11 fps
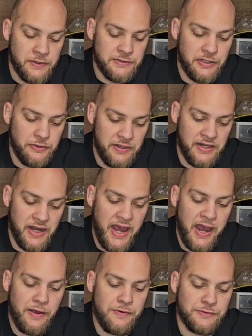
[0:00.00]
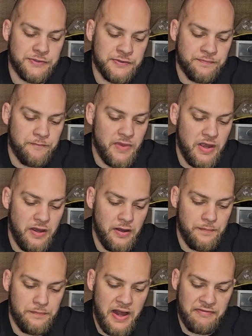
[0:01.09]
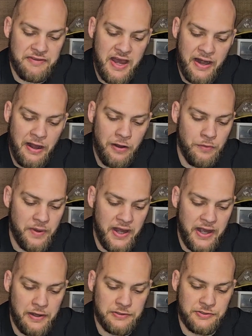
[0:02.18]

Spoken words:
So in howls, I've got all my howls.